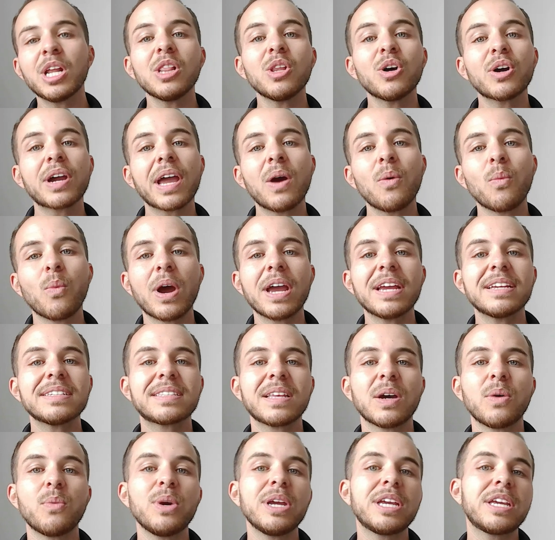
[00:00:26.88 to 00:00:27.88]
look at ways
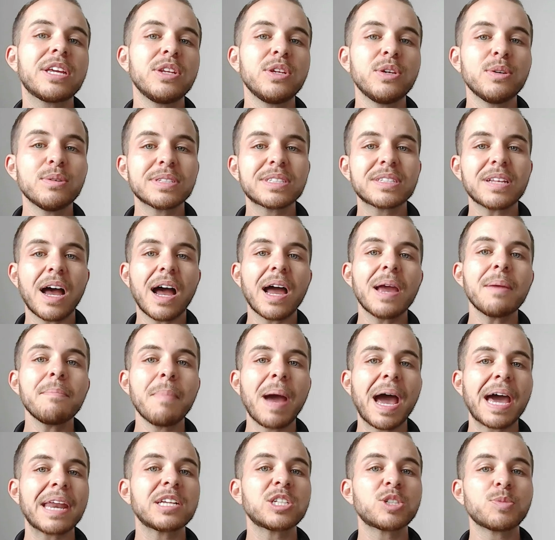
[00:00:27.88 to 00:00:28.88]
that we can use time
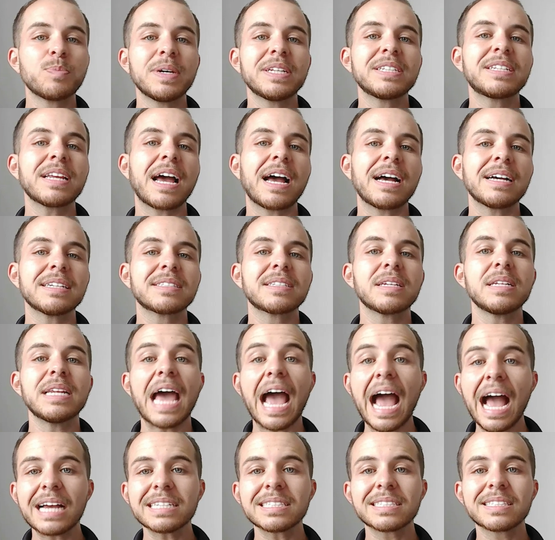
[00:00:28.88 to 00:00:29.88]
management as an
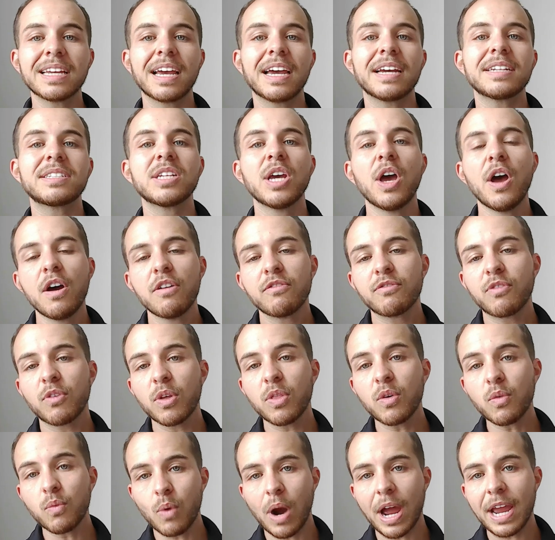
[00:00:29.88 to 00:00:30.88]
asset for
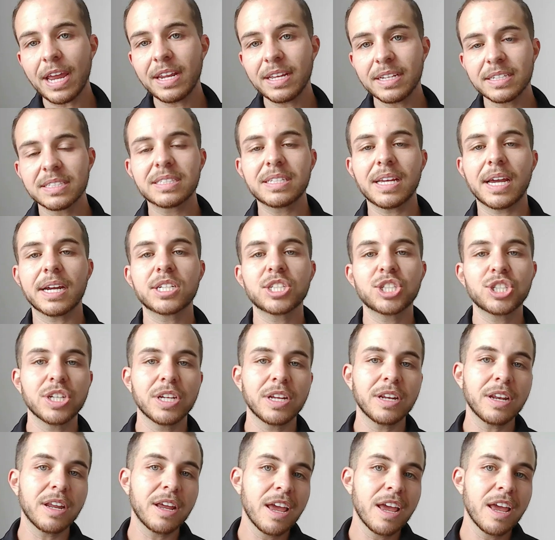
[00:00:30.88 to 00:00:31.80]
the writing section.